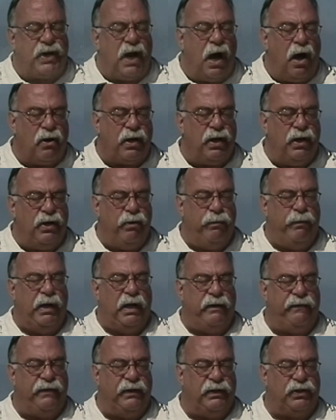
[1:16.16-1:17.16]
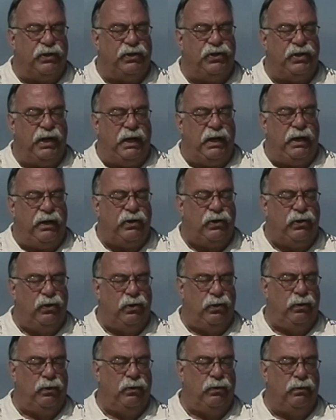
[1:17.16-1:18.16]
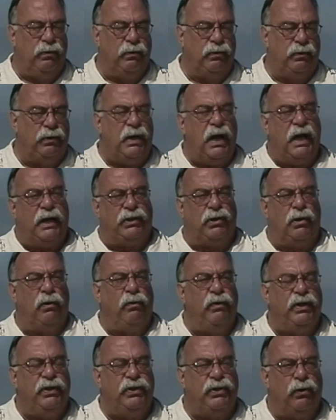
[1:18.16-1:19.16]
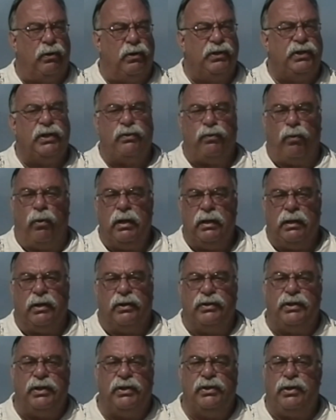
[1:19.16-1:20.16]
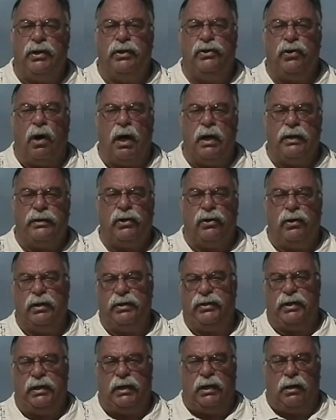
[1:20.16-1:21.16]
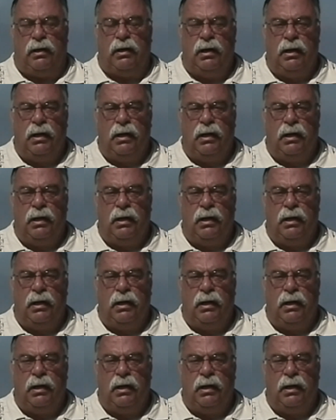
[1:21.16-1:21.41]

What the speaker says: how can you benefit the city through natural resources? One of those is to draw tourists here.